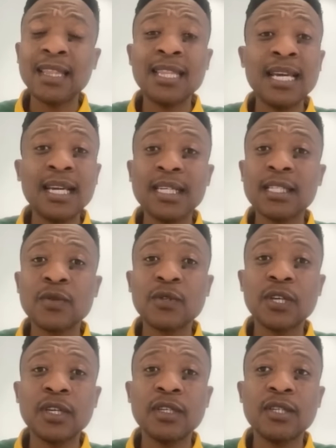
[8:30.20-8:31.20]
I think
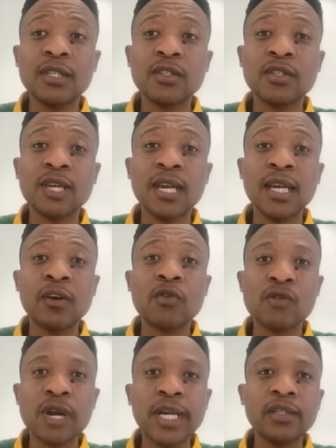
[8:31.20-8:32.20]
it's it, it's done a
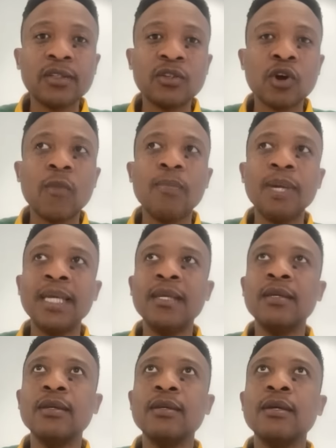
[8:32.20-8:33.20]
great job
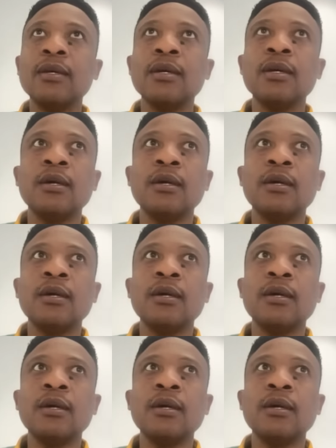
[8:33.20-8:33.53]
in